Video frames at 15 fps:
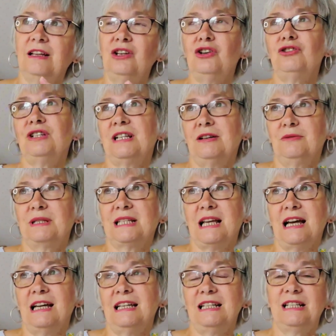Not
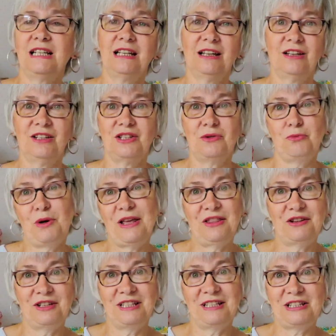outside, because the
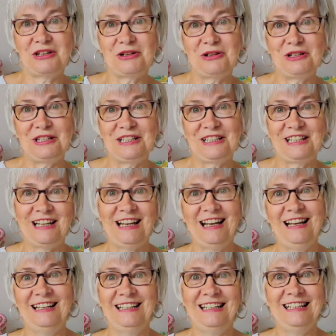weather has turned
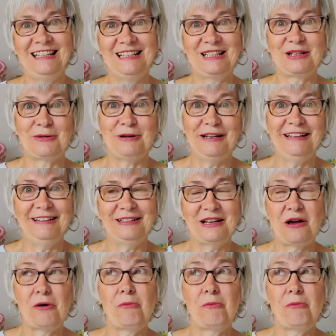and it is quite